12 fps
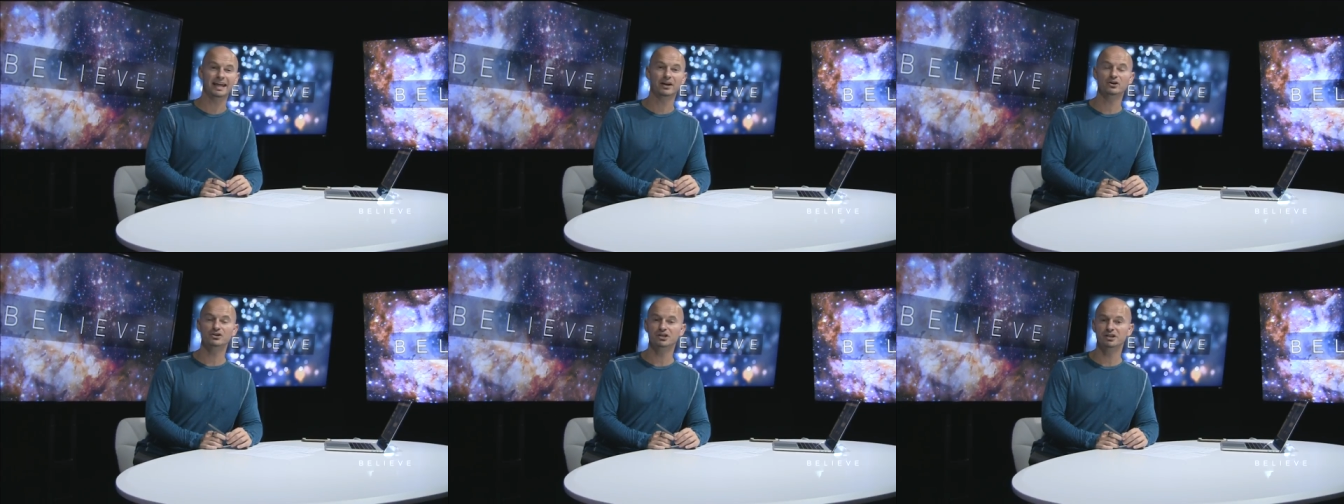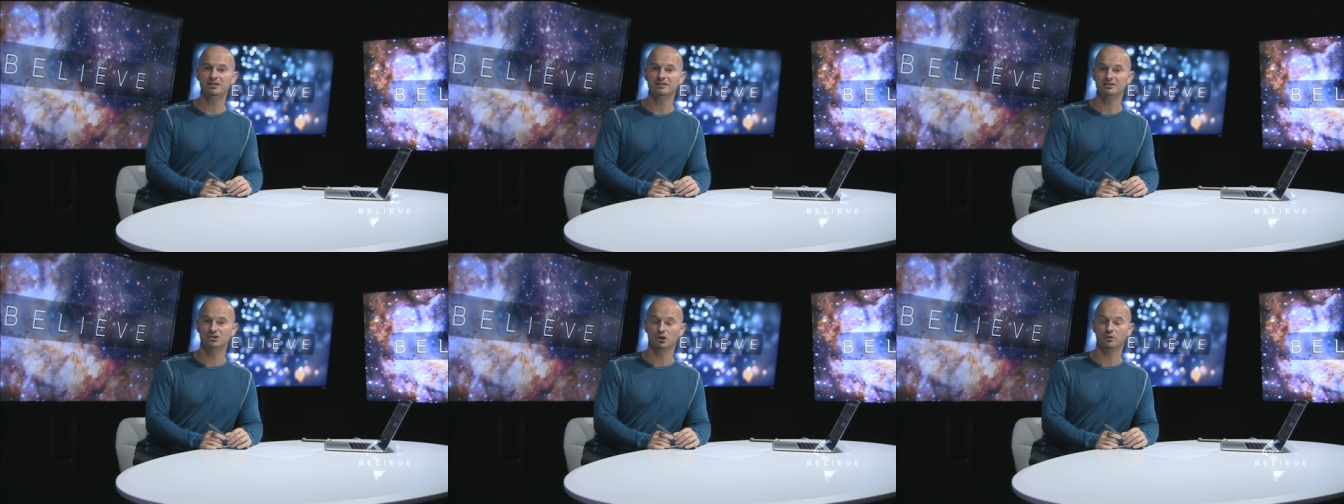energy
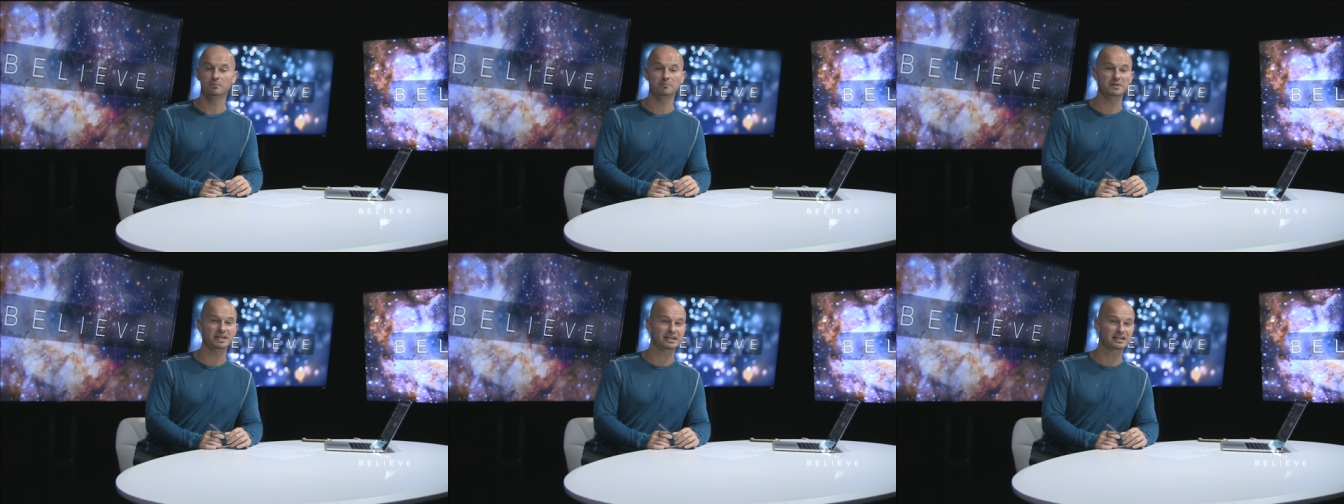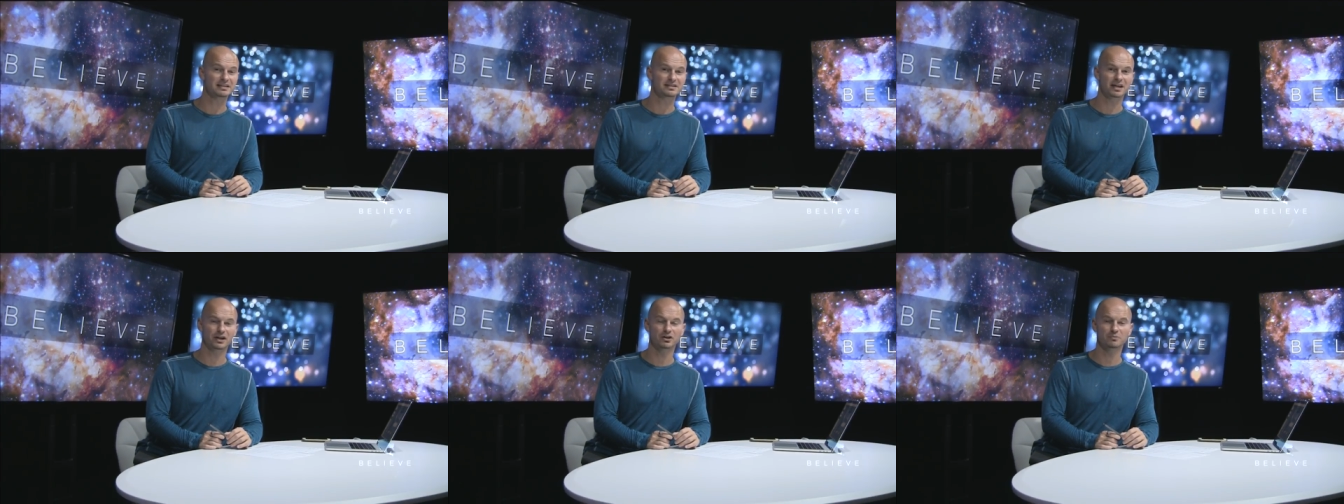that certain beings
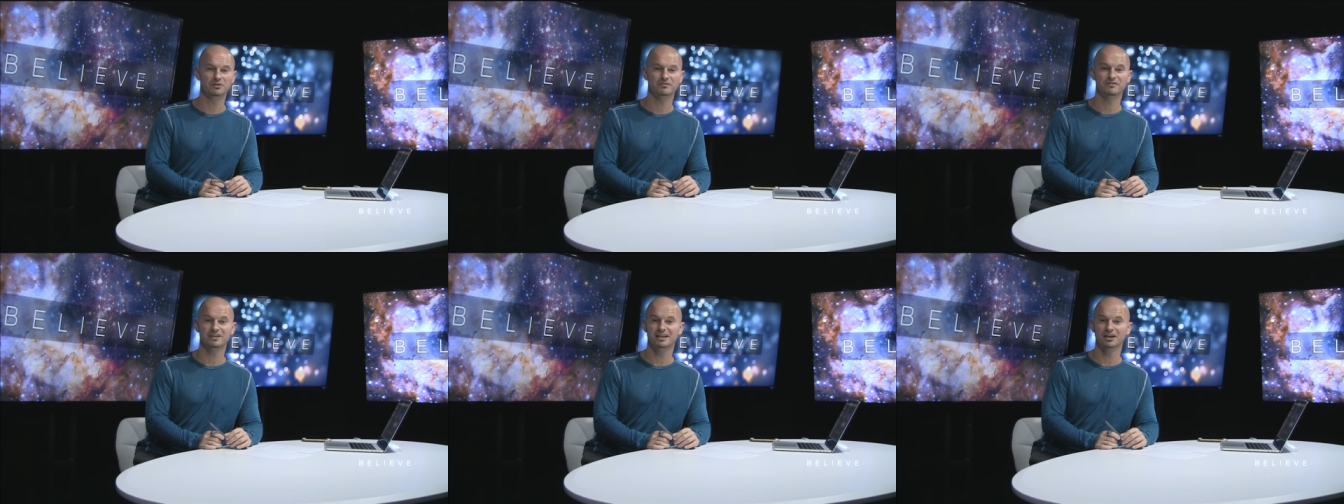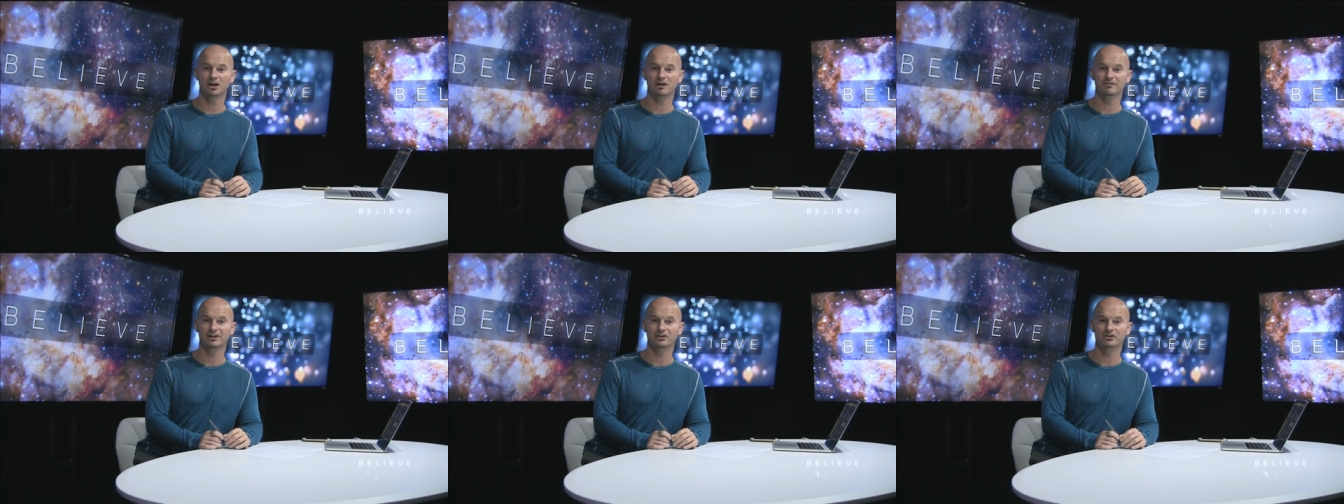that could be feeding
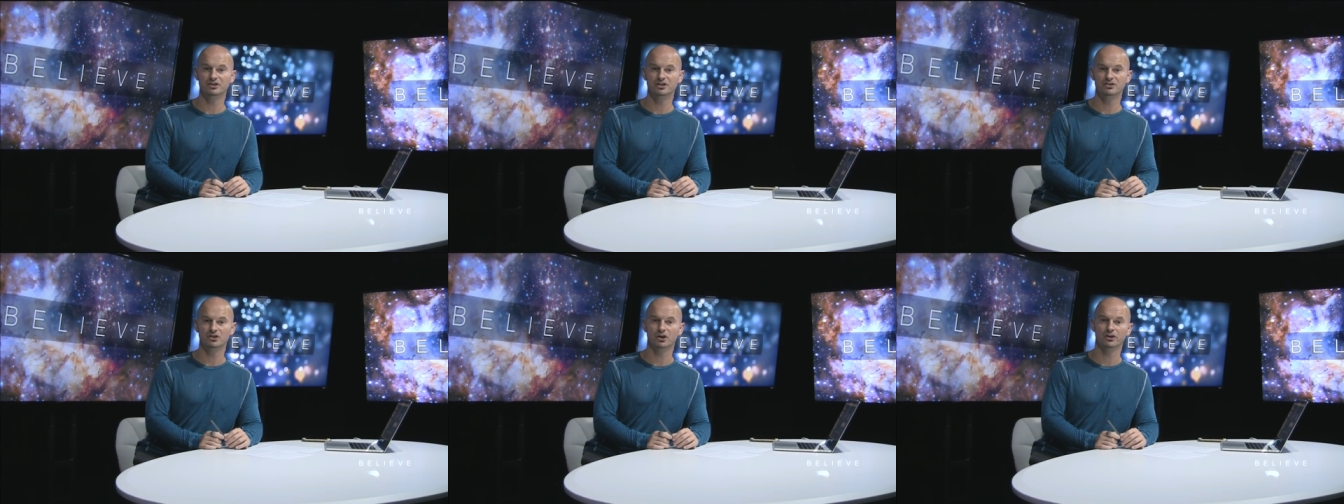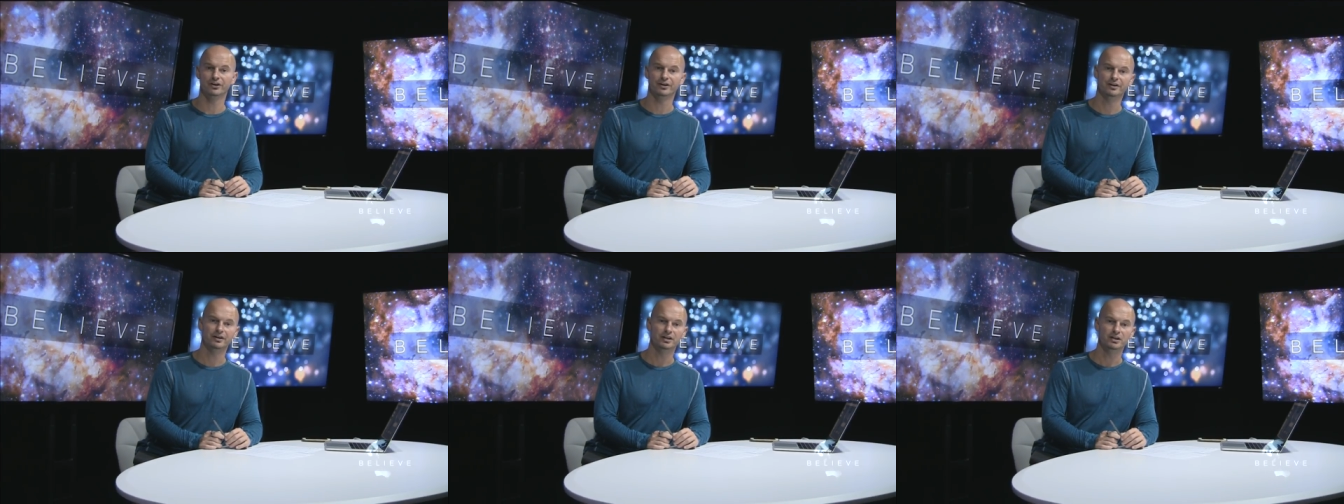off energy, certain,